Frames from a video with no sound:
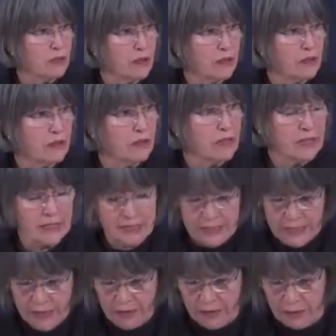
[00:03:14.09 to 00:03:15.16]

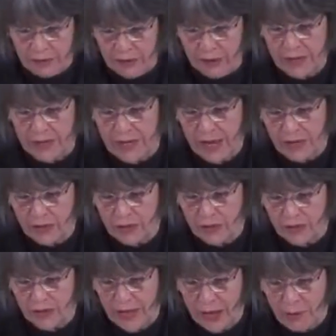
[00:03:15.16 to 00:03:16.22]
$207 million
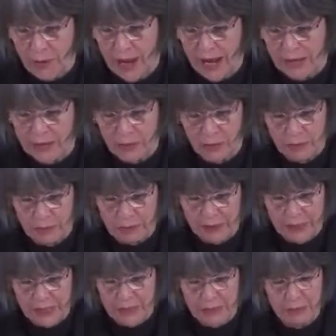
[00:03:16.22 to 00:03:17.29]
for the AWACS
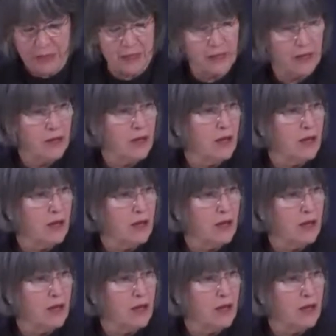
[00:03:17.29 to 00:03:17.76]
replacement,